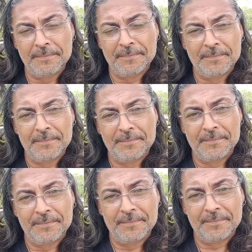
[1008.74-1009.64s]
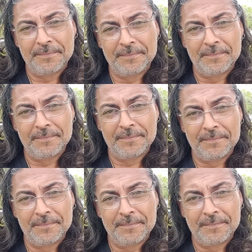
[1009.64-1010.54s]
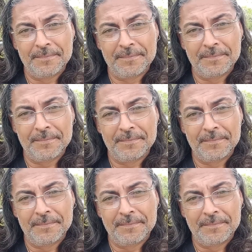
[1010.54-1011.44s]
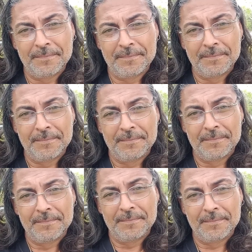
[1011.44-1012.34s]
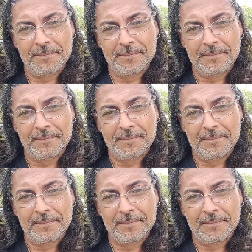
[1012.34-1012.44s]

Nobody speaks.